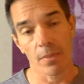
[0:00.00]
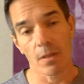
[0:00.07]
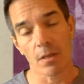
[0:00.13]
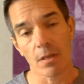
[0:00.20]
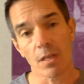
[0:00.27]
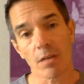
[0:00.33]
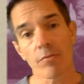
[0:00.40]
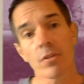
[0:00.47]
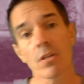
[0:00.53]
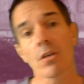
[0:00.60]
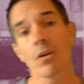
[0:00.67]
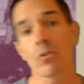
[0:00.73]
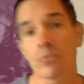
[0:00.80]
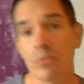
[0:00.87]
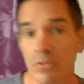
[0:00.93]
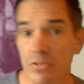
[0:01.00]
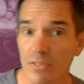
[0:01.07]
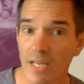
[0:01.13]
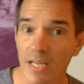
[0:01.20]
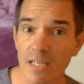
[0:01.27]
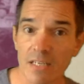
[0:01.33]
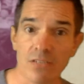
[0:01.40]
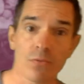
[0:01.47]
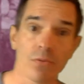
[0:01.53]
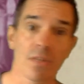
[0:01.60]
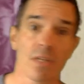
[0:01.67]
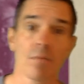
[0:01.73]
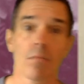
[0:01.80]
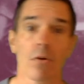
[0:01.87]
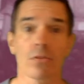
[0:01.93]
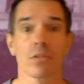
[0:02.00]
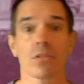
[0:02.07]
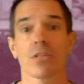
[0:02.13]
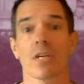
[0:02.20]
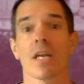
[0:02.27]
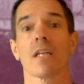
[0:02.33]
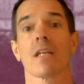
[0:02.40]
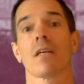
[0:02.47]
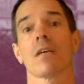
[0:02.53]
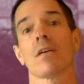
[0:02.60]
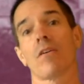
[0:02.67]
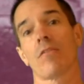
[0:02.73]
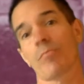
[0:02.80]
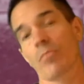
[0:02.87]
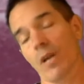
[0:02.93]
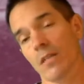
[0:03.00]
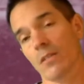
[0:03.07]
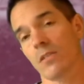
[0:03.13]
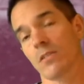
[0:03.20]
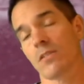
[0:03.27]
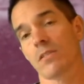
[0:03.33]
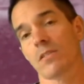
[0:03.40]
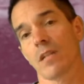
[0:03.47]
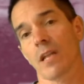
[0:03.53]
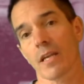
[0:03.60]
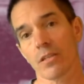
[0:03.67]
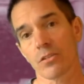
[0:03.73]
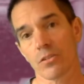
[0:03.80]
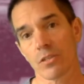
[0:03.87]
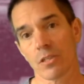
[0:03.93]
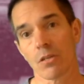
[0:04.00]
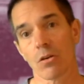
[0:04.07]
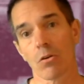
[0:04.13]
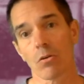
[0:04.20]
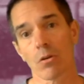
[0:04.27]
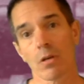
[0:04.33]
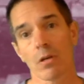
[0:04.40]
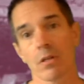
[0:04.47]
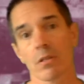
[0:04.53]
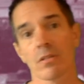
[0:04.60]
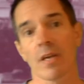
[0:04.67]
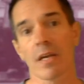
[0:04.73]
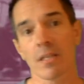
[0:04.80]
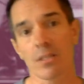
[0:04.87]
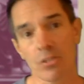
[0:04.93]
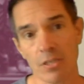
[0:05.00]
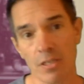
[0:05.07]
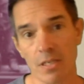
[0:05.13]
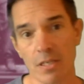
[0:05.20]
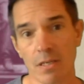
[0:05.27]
given the cultural status within modern China of practices like Qigong and Tai Chi,